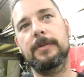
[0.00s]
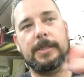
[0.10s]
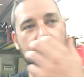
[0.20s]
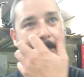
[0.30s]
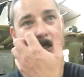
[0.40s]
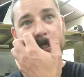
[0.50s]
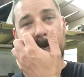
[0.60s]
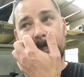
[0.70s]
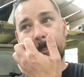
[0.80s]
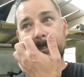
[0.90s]
daisy
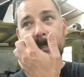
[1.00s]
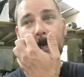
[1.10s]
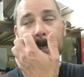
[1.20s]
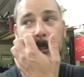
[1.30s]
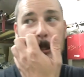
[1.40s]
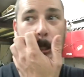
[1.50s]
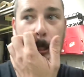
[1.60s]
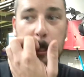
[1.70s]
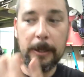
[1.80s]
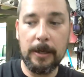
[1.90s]
chained into that. So